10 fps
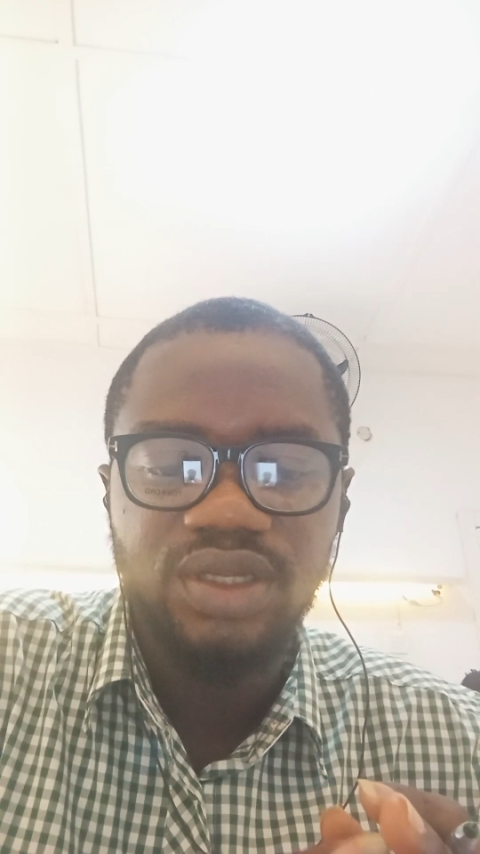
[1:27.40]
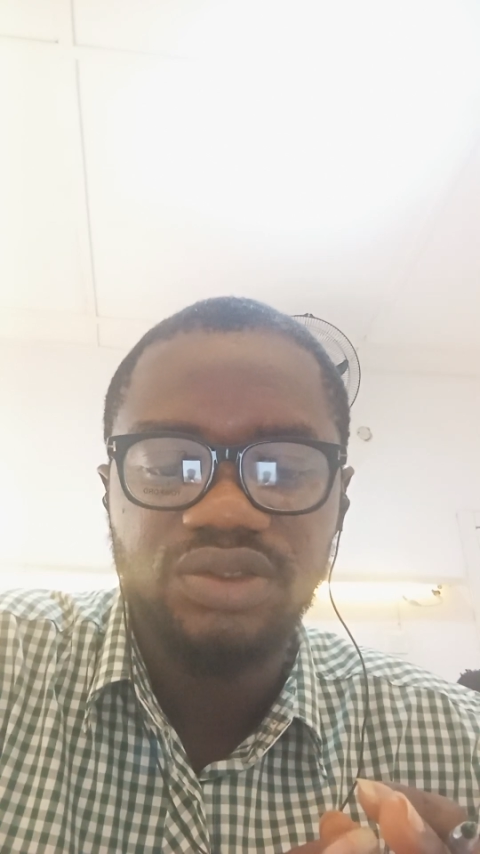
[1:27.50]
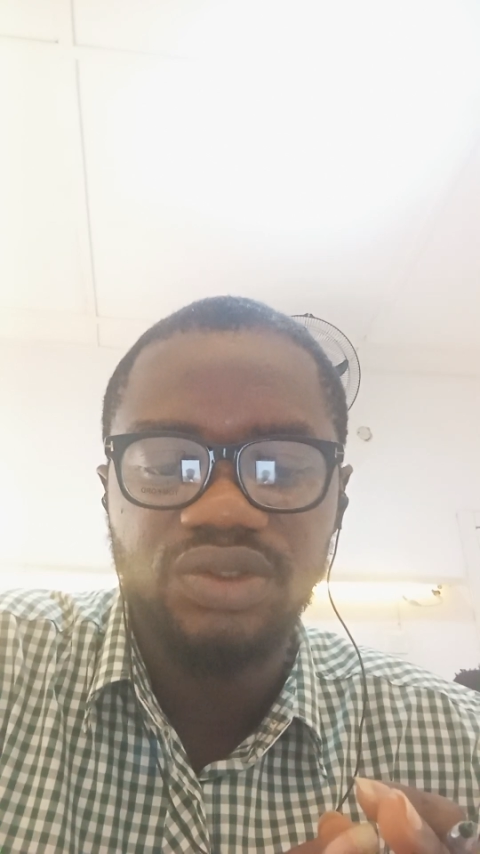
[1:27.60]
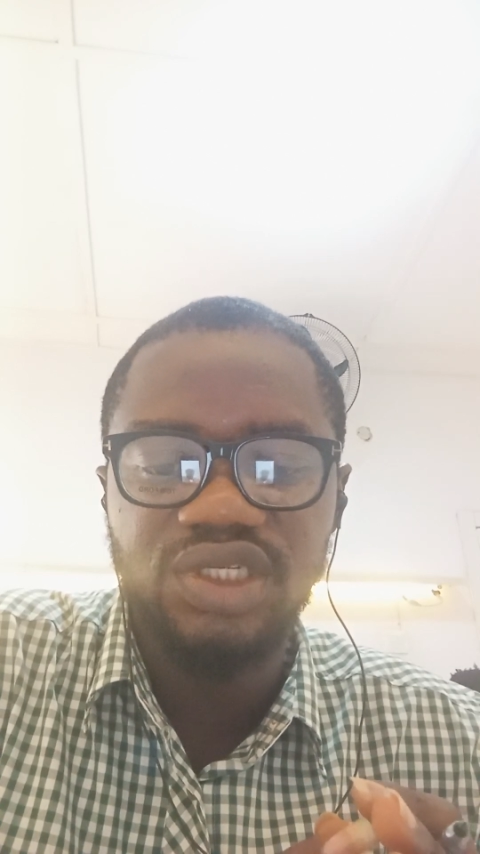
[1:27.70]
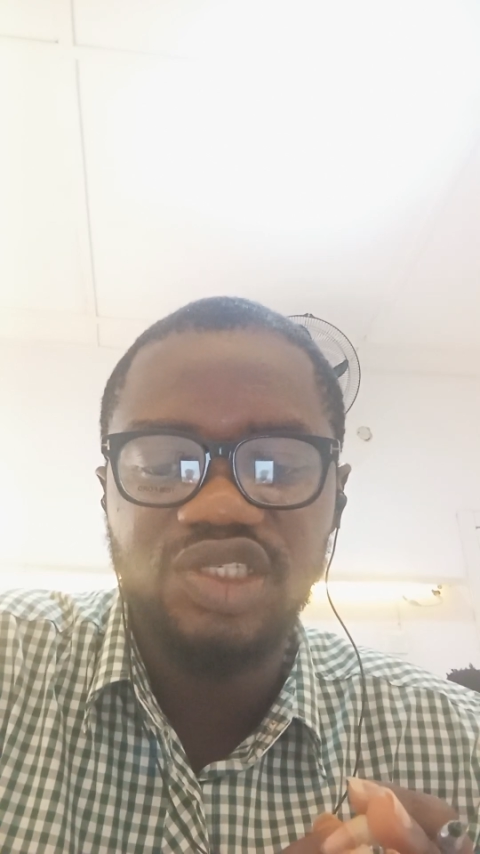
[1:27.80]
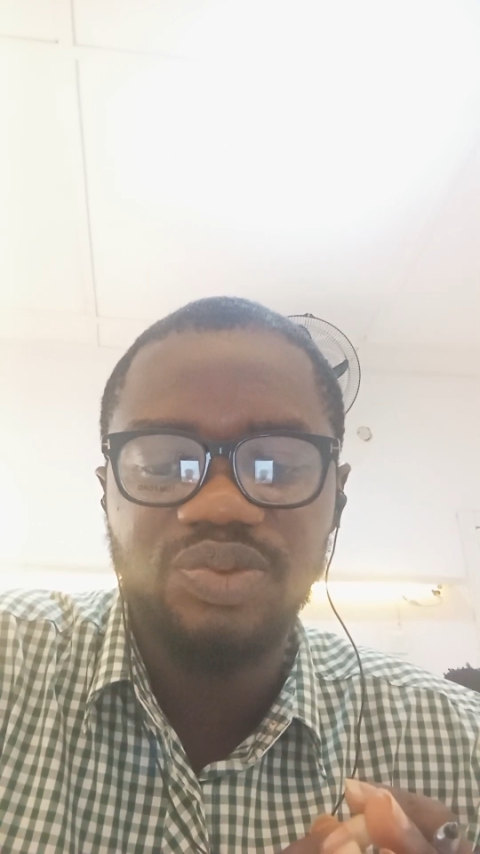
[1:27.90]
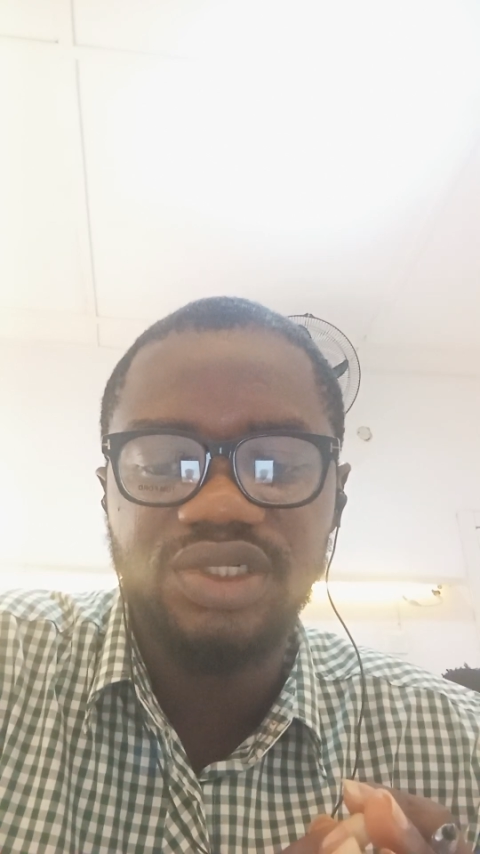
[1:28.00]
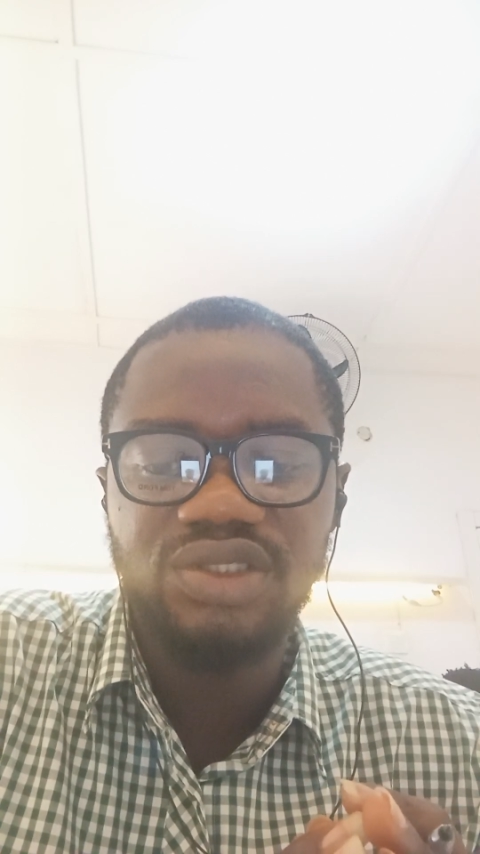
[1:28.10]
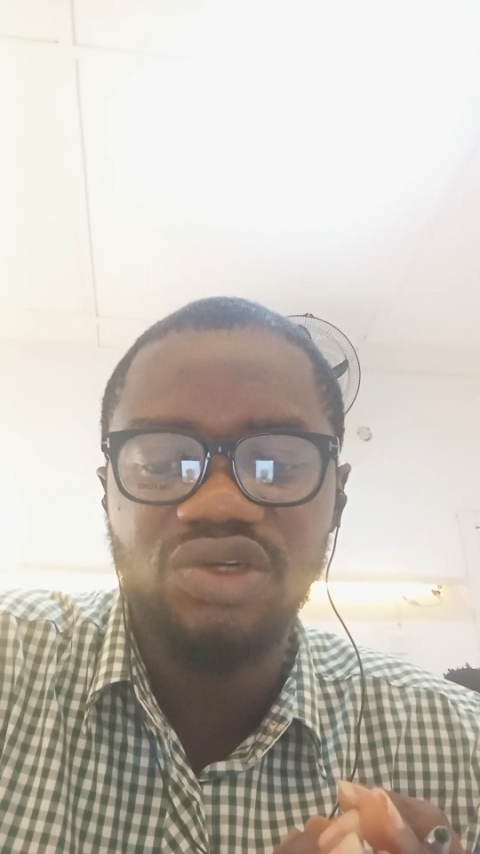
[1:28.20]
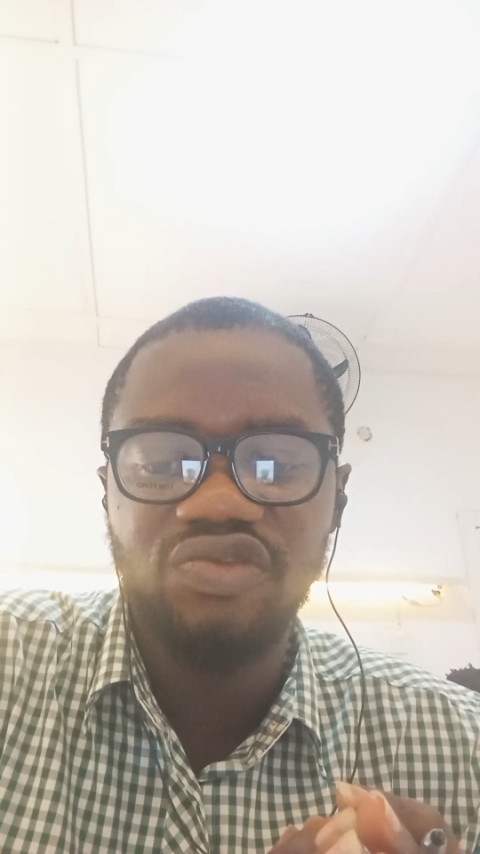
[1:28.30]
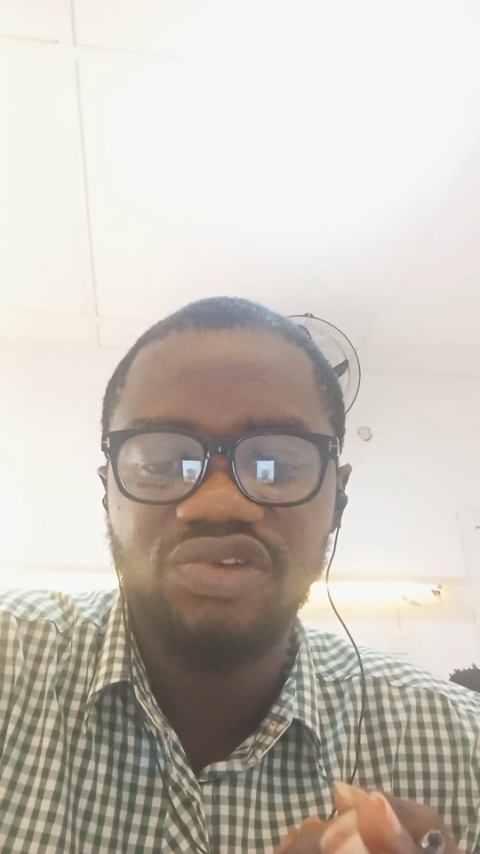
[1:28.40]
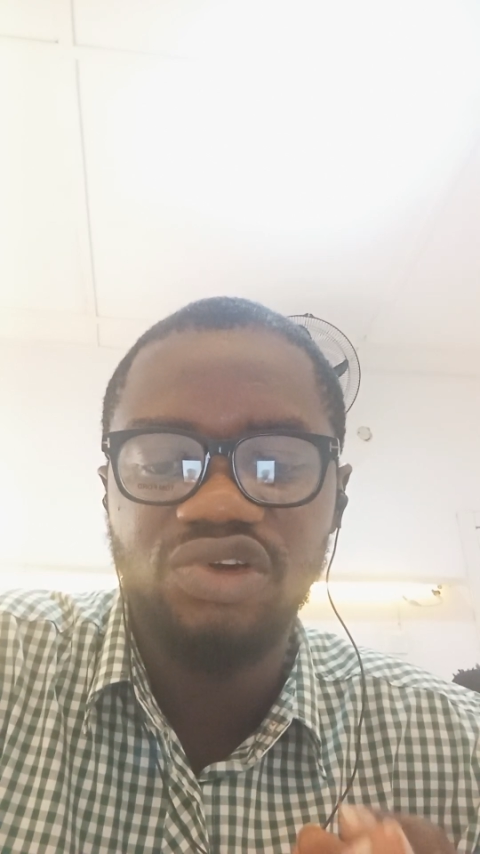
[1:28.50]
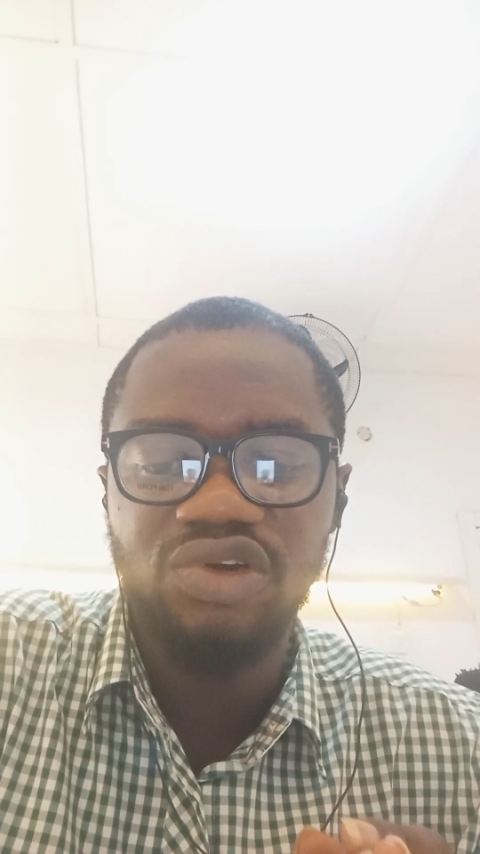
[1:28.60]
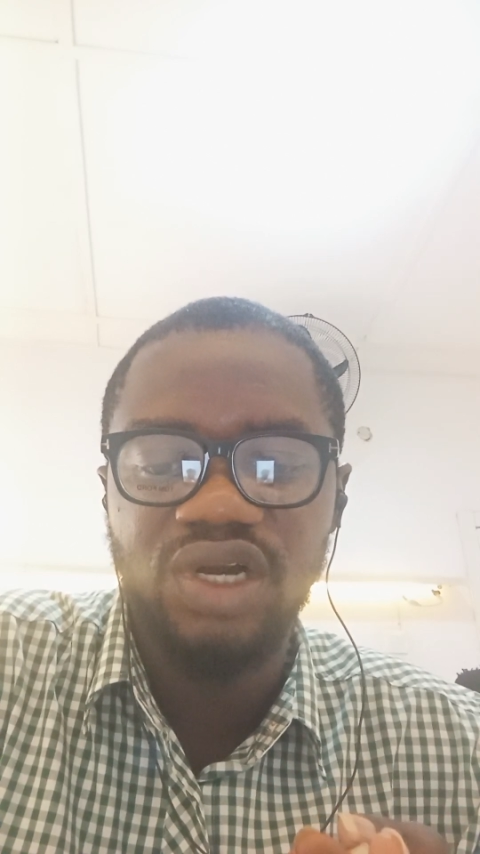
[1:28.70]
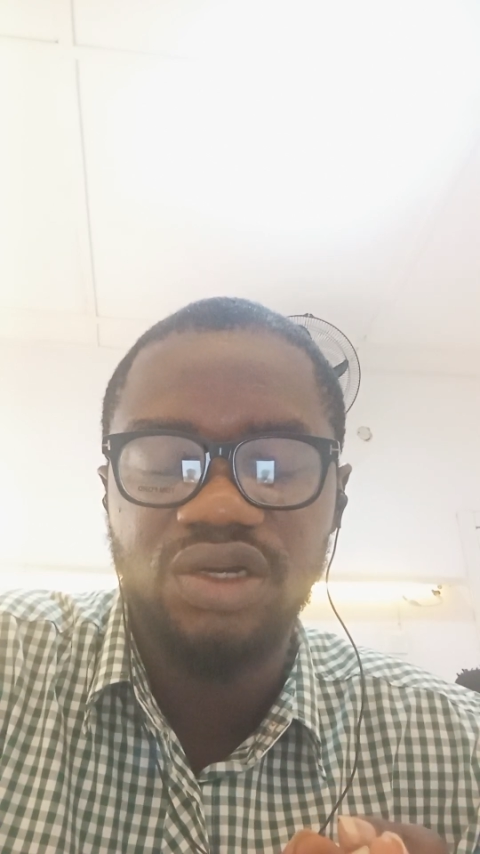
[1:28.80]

So, in the spirit of law,